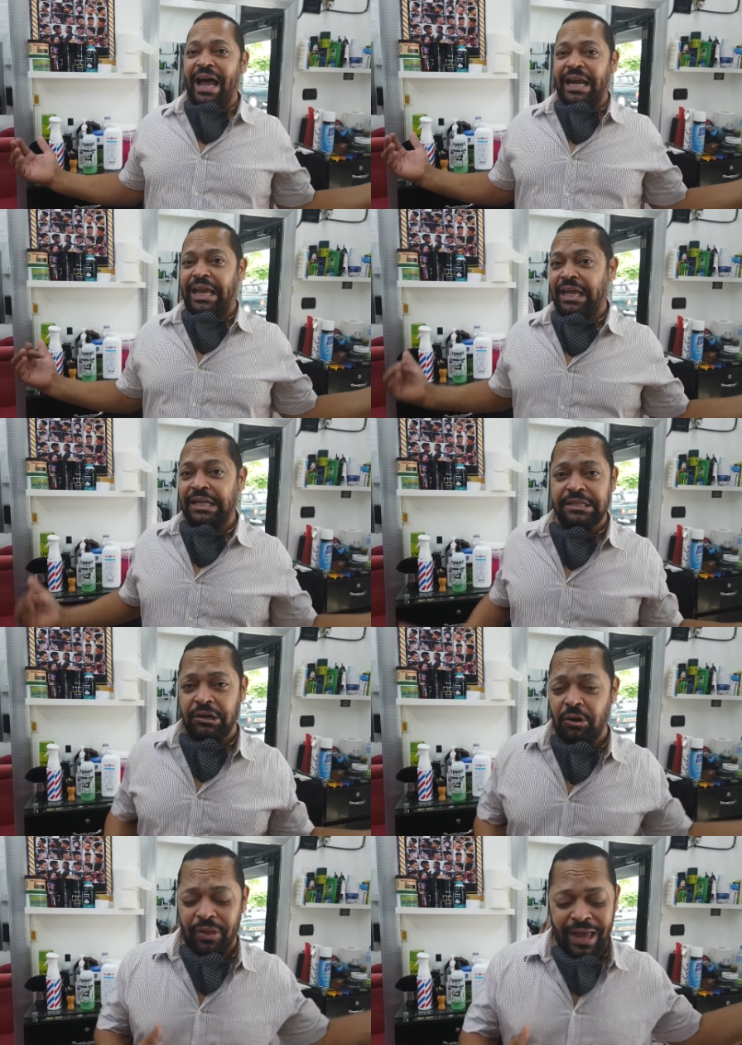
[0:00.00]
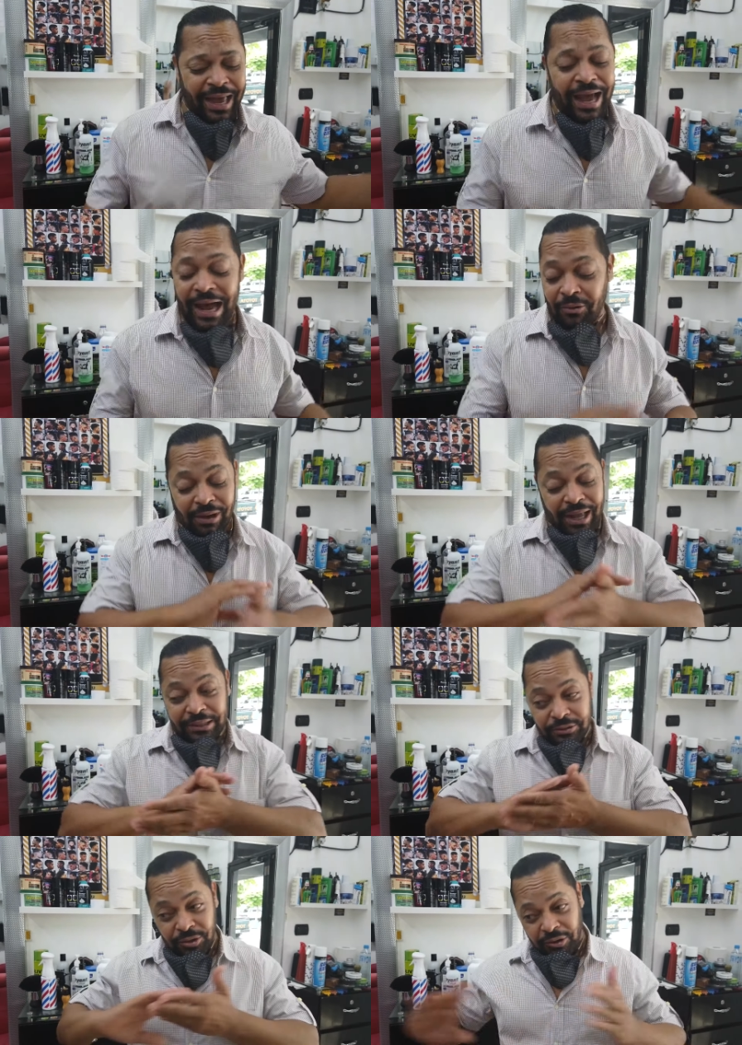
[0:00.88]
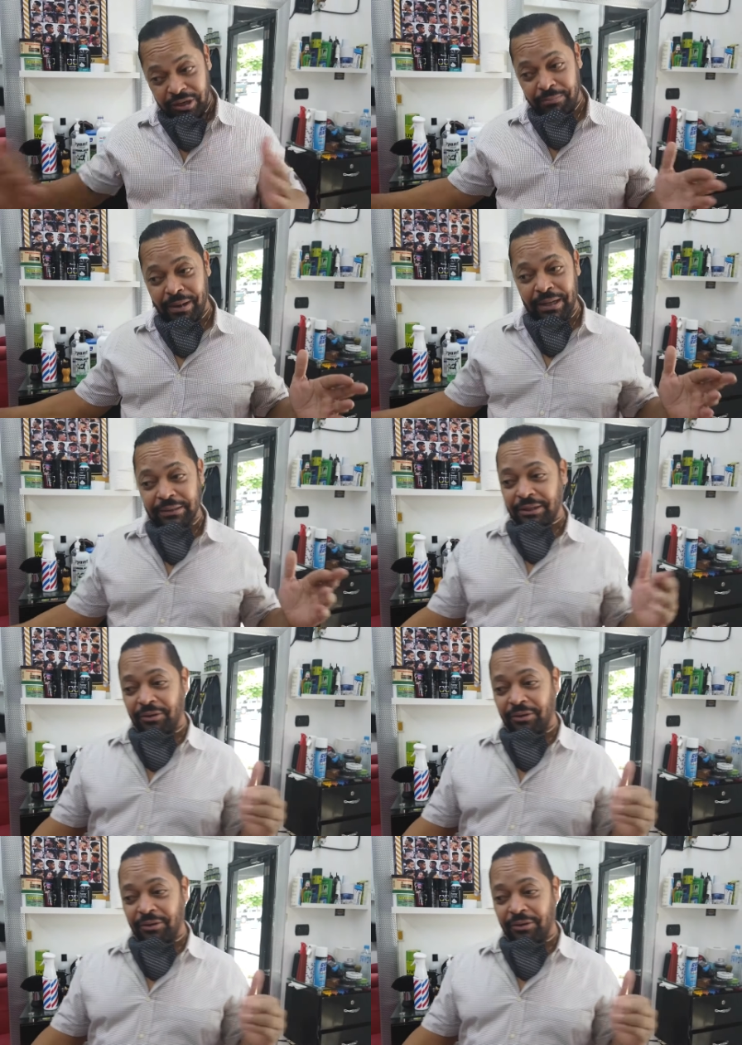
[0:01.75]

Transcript: The Vaticans and all that. I don't like talking about